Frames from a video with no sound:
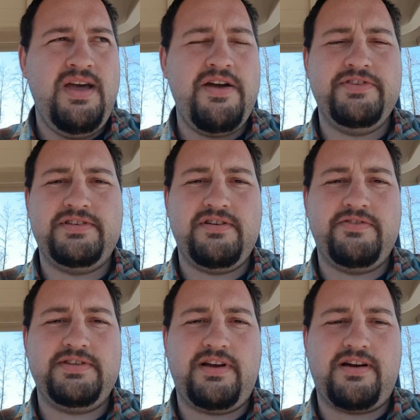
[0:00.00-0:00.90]
Have a
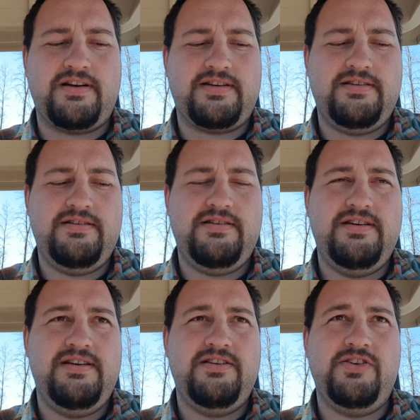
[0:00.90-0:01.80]
servant's heart.
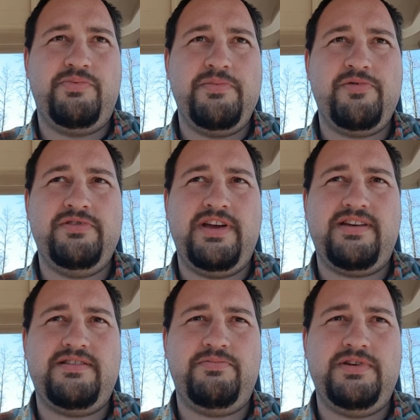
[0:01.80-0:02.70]
People
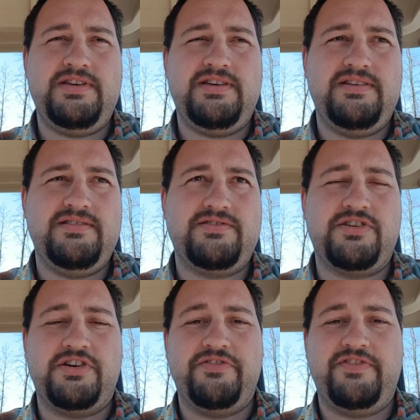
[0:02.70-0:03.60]
like to be
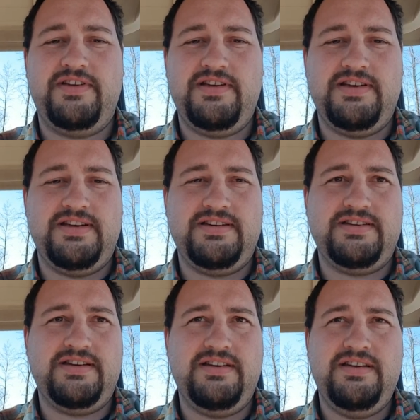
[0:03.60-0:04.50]
served,
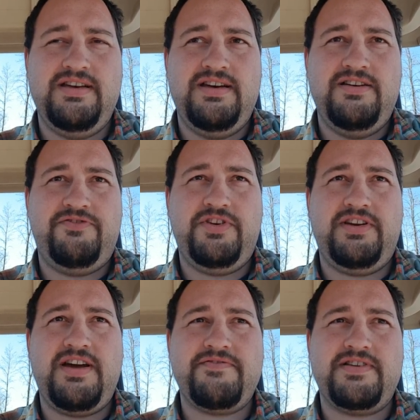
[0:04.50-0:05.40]
and if you
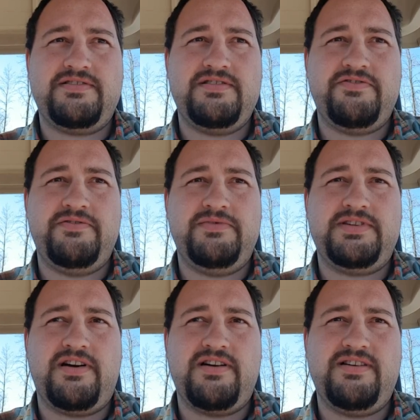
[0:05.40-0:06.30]
can have that
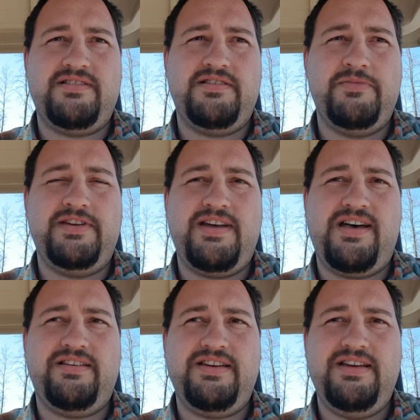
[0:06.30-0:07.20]
servant's heart, the
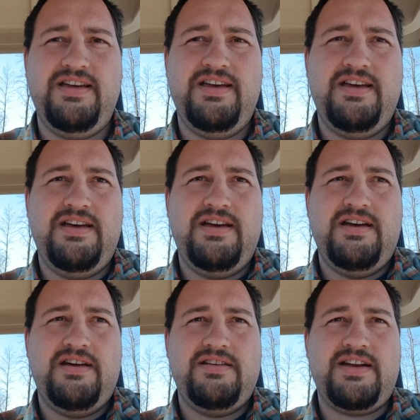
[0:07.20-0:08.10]
mentality,
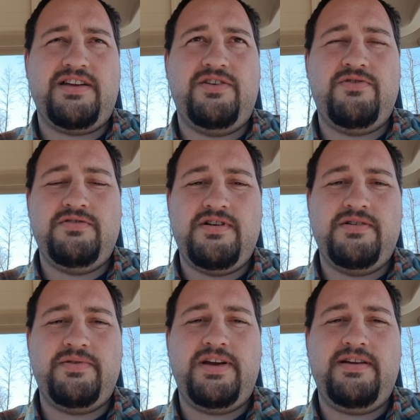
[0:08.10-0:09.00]
that can go a
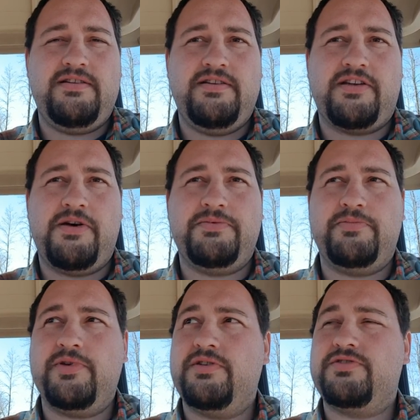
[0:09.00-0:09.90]
long way. It'll help
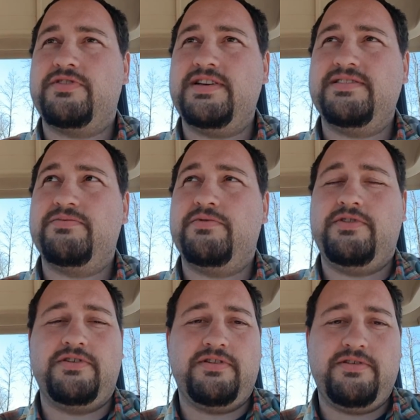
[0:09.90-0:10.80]
to build trust with
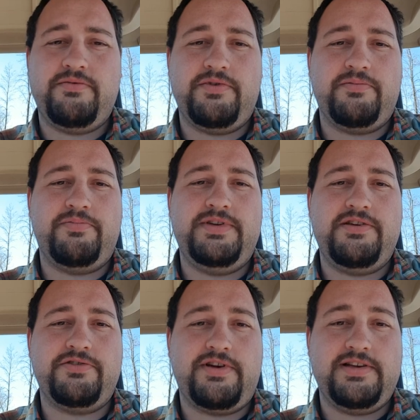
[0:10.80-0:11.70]
your
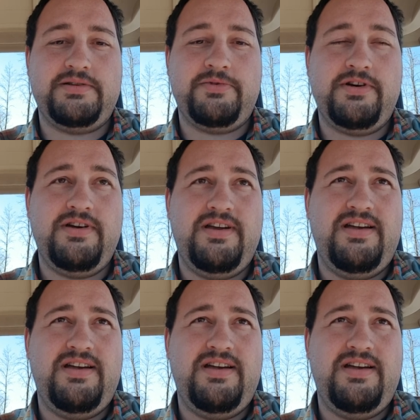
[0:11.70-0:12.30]
potential customer.